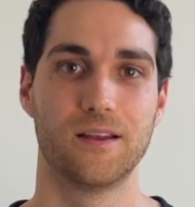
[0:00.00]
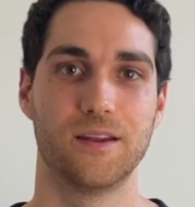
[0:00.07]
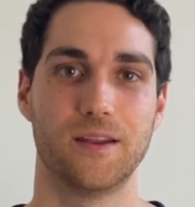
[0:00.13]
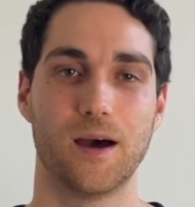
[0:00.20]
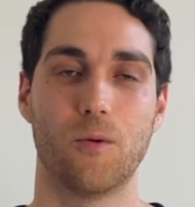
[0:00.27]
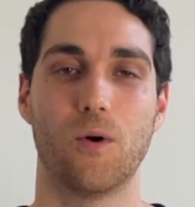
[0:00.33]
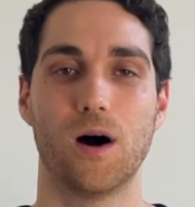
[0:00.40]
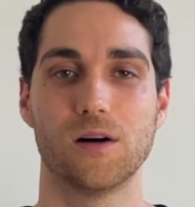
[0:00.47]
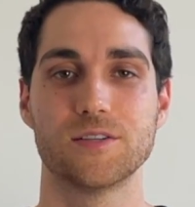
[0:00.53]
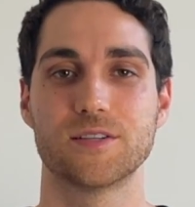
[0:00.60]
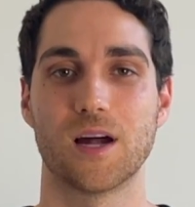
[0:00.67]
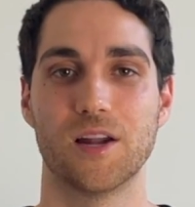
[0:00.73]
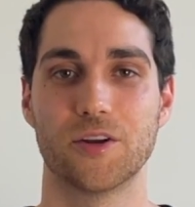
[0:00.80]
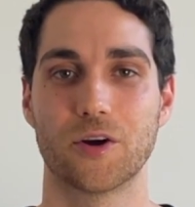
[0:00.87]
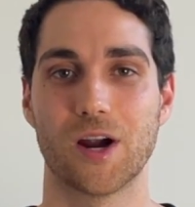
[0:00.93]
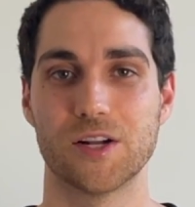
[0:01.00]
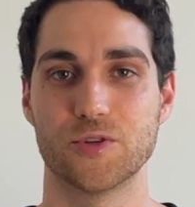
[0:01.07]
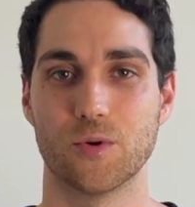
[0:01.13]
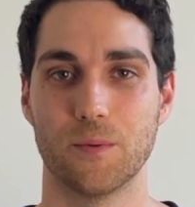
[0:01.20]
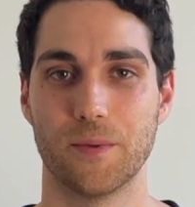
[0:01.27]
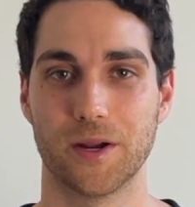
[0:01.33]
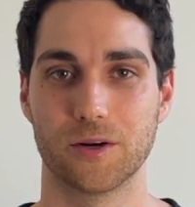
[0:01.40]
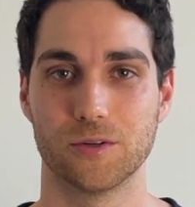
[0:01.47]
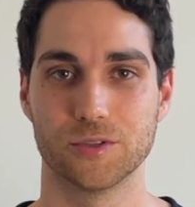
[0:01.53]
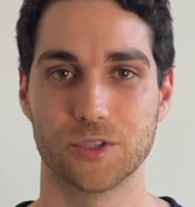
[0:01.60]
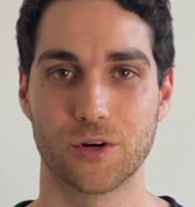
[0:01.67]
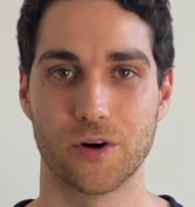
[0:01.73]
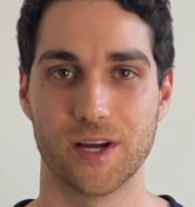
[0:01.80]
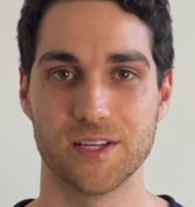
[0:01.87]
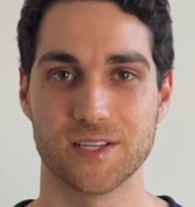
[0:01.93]
Now, whilst undergraduate medical
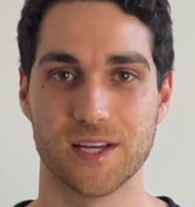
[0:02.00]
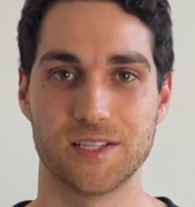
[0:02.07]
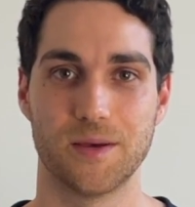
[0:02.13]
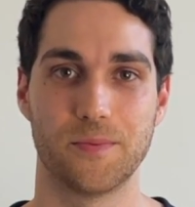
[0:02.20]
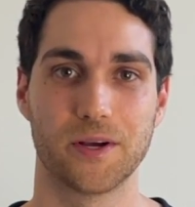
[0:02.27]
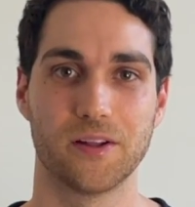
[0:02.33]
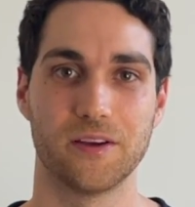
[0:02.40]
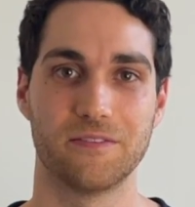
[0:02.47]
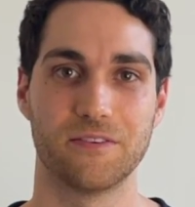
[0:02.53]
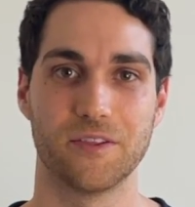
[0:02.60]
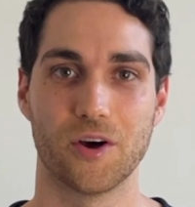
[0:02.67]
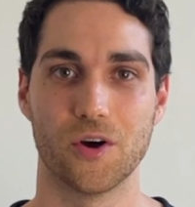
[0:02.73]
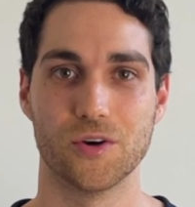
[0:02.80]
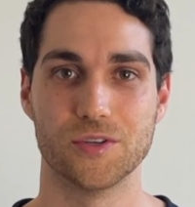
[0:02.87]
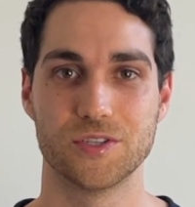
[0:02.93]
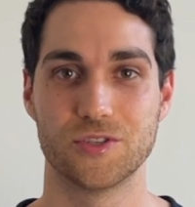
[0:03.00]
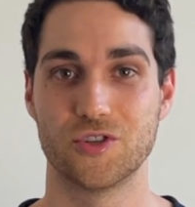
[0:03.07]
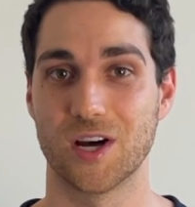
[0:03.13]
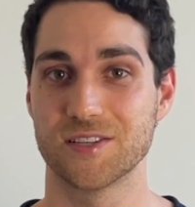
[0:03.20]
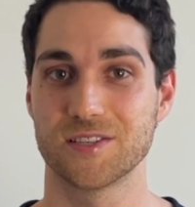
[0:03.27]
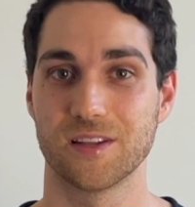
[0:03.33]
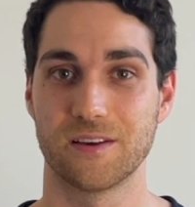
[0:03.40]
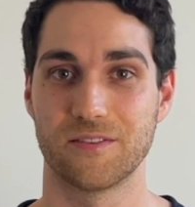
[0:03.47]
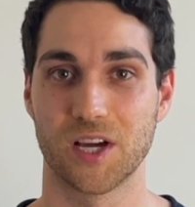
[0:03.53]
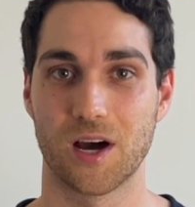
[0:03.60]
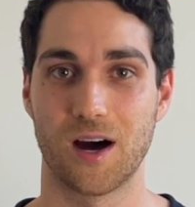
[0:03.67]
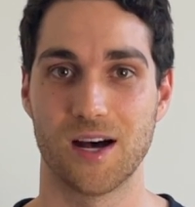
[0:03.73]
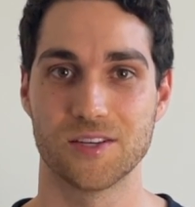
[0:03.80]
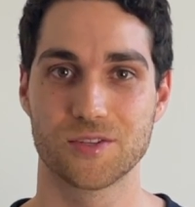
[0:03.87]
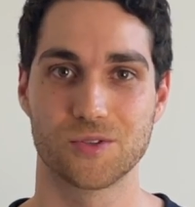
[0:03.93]
degrees are typically for those just leaving
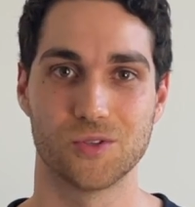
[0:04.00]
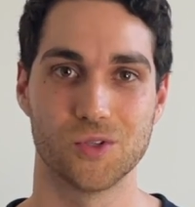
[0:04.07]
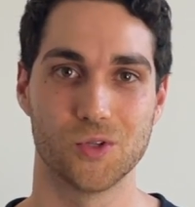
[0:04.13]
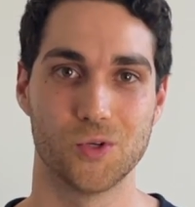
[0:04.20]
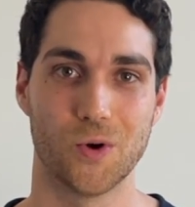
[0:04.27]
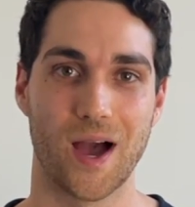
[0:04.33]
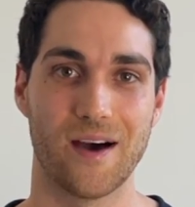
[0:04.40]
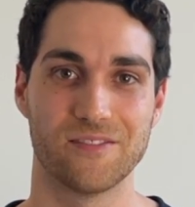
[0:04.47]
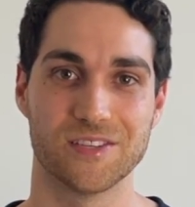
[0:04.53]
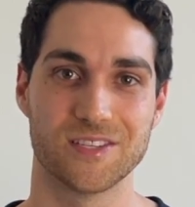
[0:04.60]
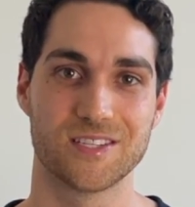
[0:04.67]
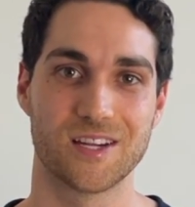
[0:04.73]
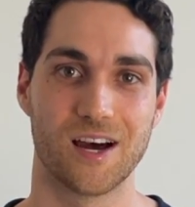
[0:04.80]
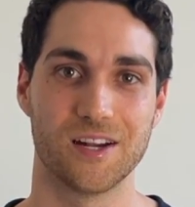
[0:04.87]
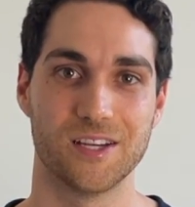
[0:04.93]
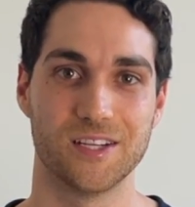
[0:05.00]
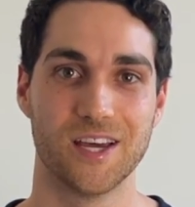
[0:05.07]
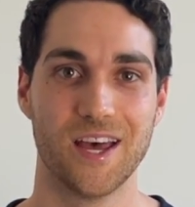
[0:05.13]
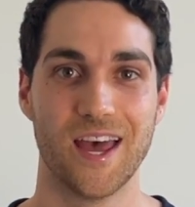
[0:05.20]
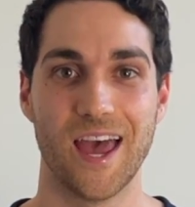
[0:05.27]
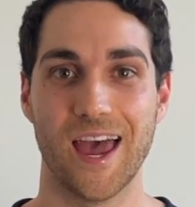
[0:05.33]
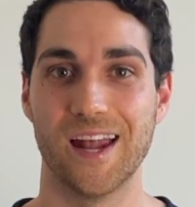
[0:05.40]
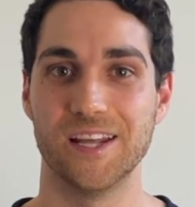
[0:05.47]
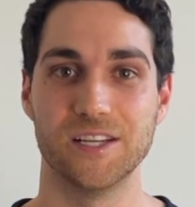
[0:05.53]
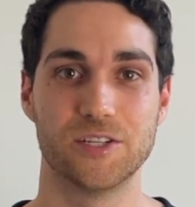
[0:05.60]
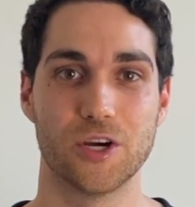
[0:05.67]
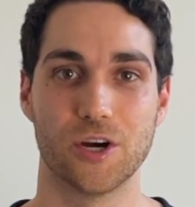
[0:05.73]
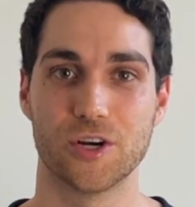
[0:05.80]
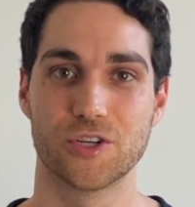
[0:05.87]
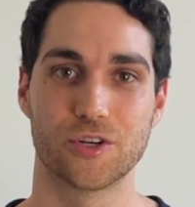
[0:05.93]
high school who haven't studied any
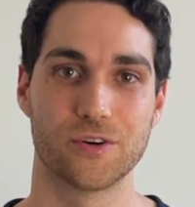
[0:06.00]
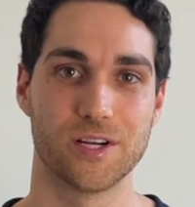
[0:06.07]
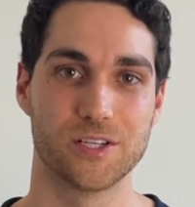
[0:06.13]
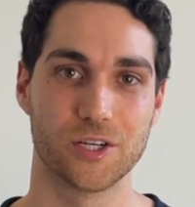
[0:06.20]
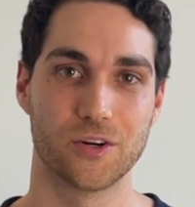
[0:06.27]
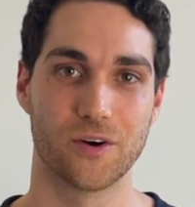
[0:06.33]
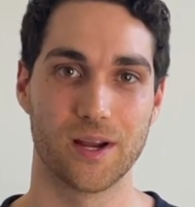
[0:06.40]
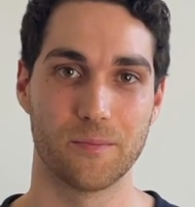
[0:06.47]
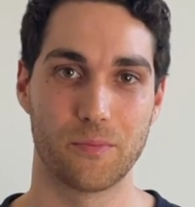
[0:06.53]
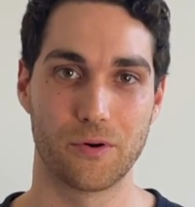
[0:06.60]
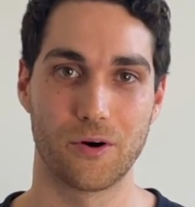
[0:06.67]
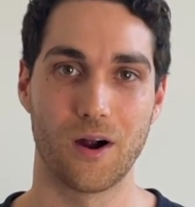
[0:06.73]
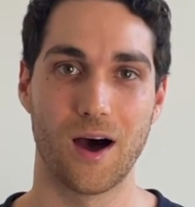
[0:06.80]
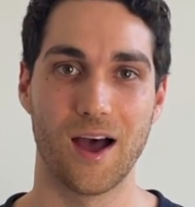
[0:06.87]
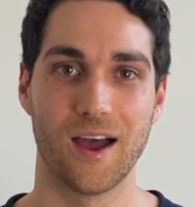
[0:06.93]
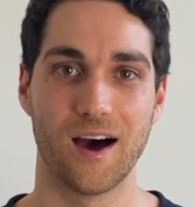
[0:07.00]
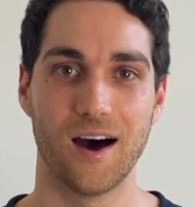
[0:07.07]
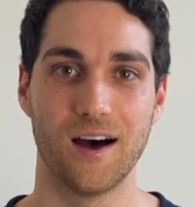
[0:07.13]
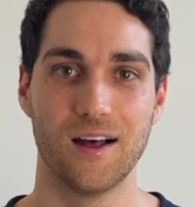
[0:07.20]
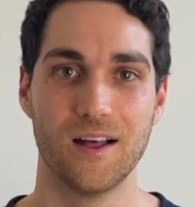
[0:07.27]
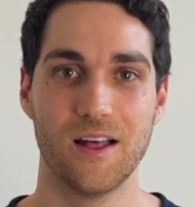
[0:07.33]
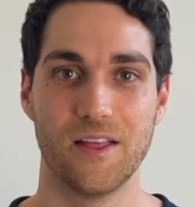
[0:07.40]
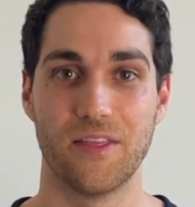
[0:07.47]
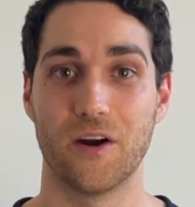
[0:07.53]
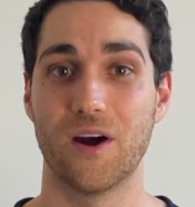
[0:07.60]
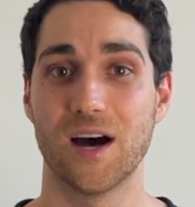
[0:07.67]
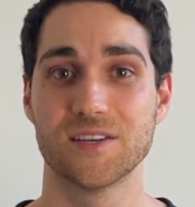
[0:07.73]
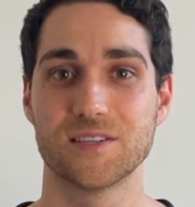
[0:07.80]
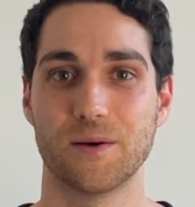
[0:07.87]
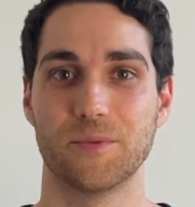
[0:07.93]
tertiary degree prior, there are some